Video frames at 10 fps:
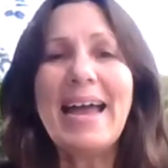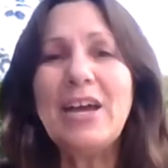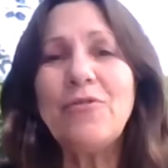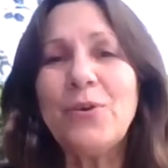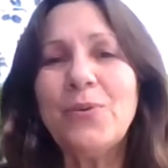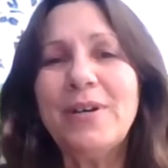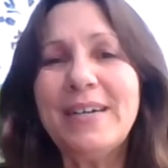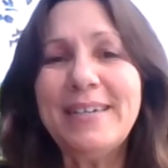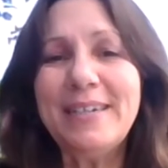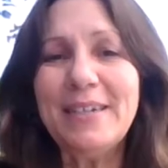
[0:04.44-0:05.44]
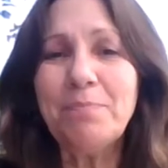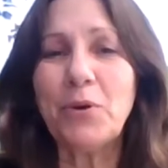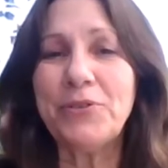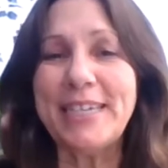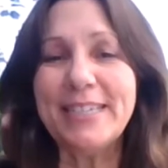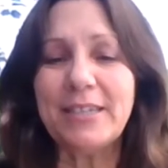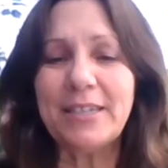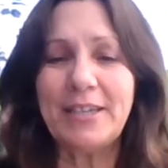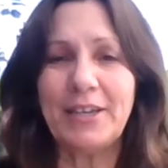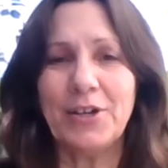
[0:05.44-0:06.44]
Hi everyone,
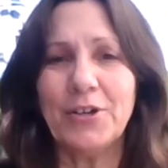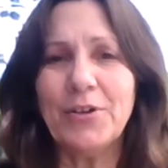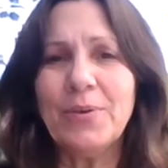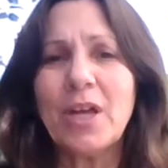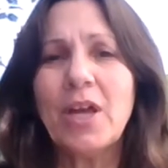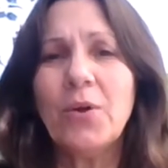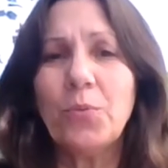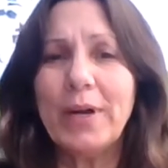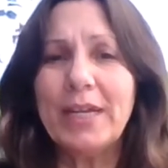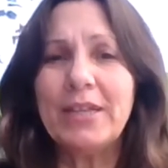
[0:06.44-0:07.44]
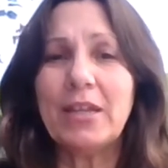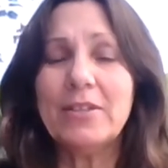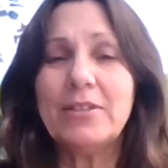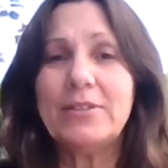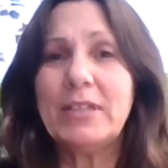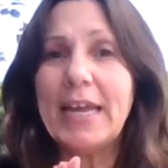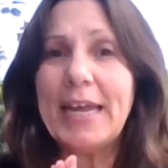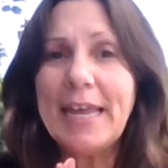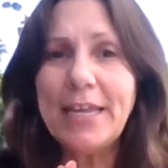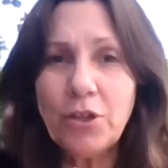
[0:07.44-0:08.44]
Bonita here with
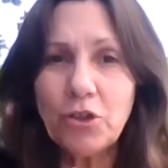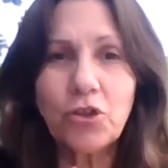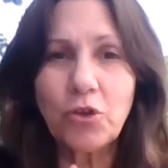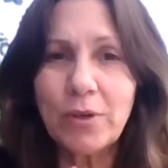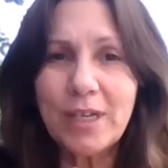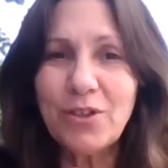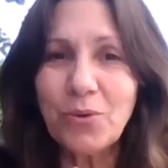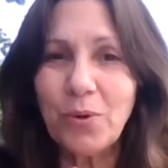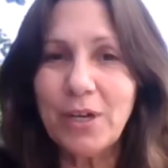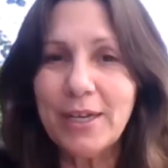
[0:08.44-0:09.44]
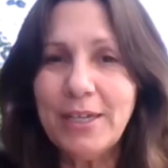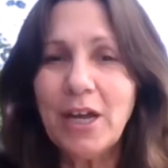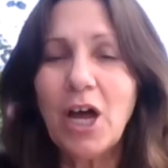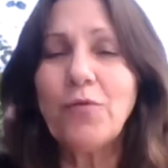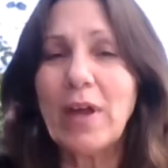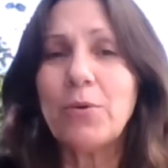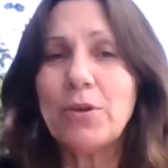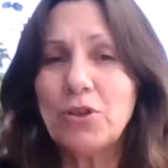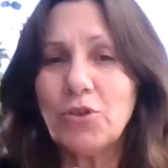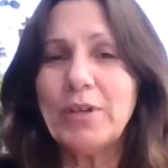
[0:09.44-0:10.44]
day 33 of
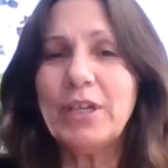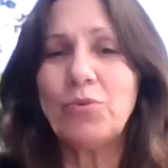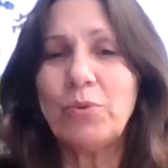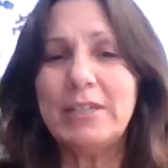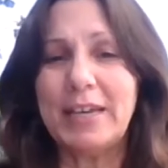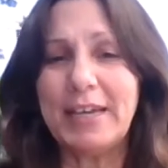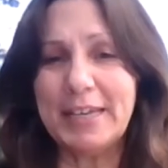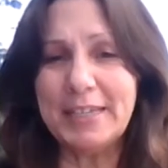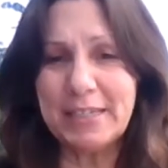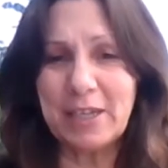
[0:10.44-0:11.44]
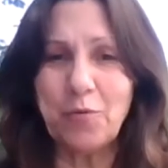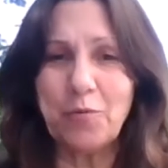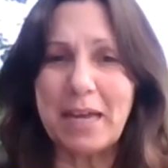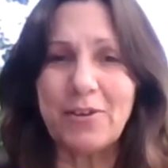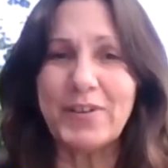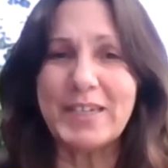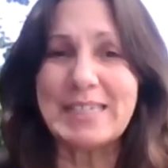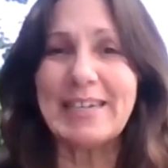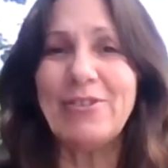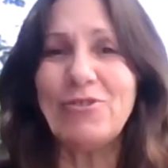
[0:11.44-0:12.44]
our 33 days of
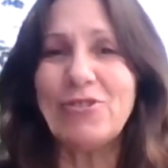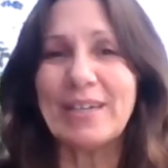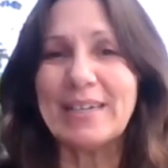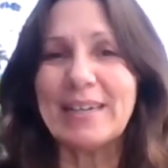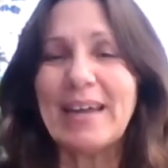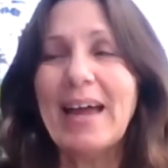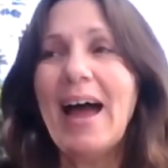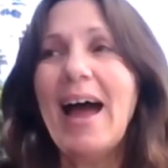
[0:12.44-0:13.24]
manifestation.